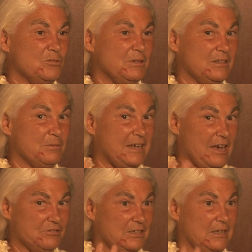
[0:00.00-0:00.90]
But the
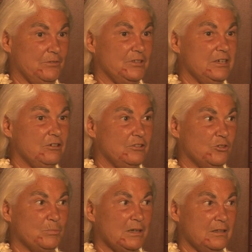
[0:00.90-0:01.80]
county level here,
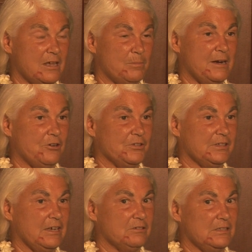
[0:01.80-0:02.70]
there's been a lot of power at the
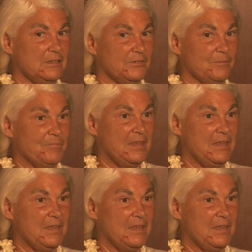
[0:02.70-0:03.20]
county level.